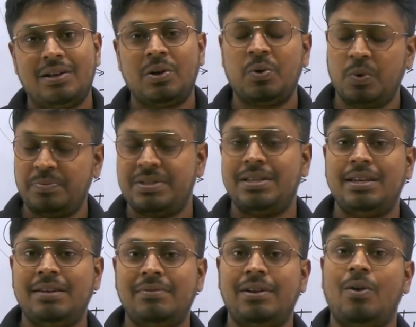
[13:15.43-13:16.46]
Group
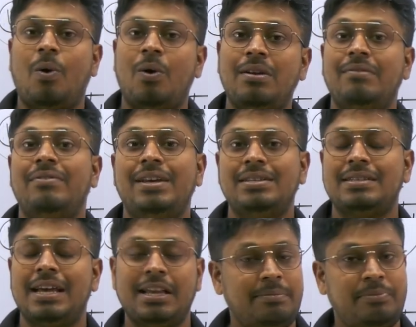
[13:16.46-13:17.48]
study will
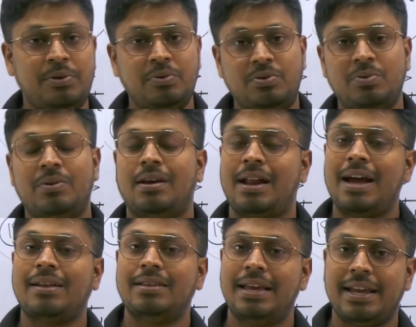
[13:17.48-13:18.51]
always help you to
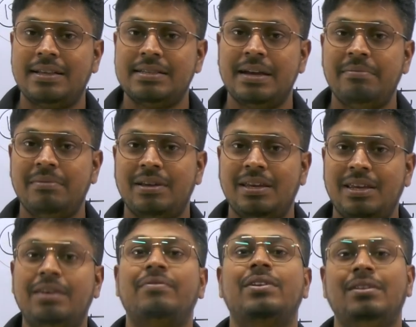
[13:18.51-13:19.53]
crack the exam,
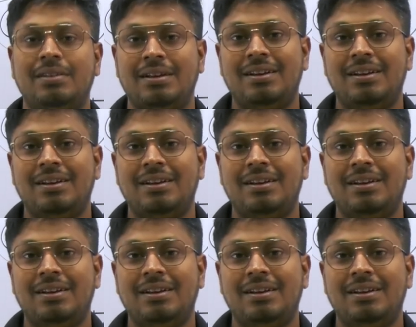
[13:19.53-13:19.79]
even